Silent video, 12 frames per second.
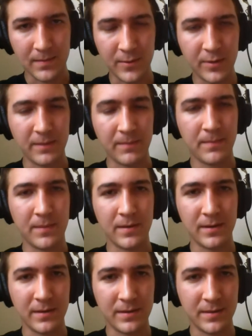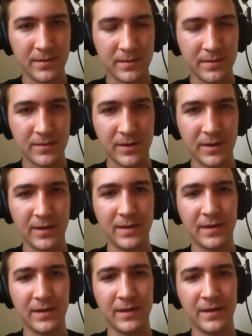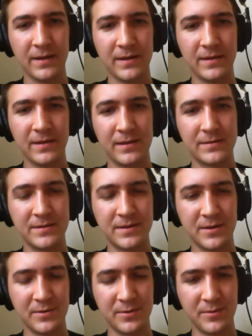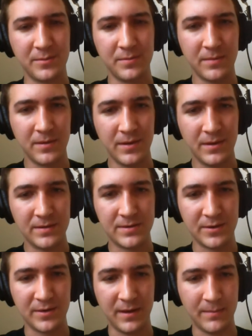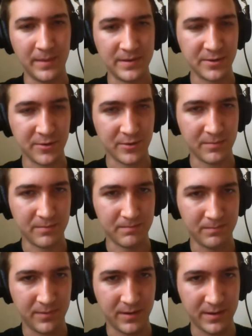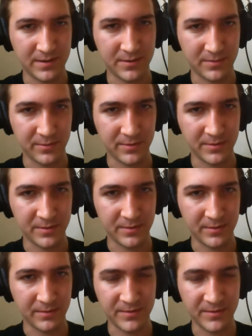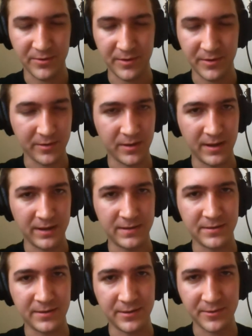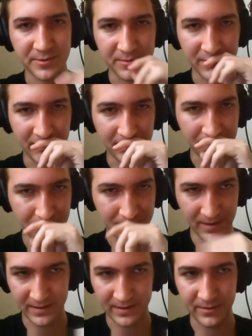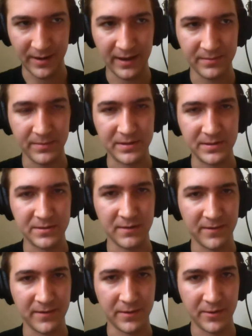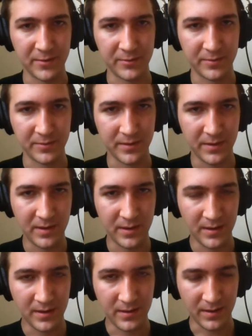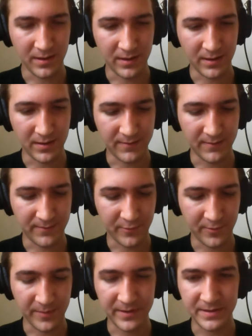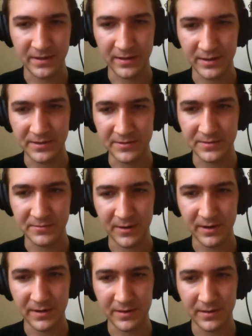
Okay. Okay, I think I get it then. So that means your customers, or sorry, your clients are usually like they're admins of their own Foreman installations, right?